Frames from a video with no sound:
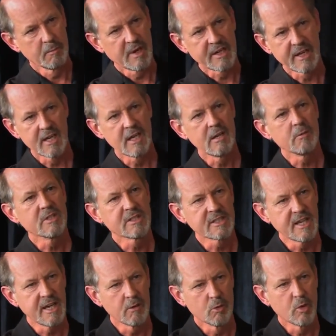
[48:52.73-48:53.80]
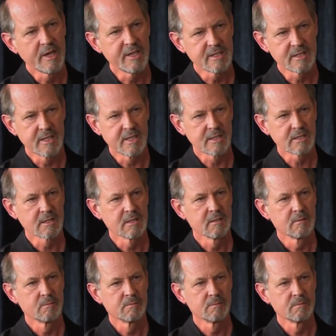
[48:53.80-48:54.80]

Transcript: But can anyone say, what is this?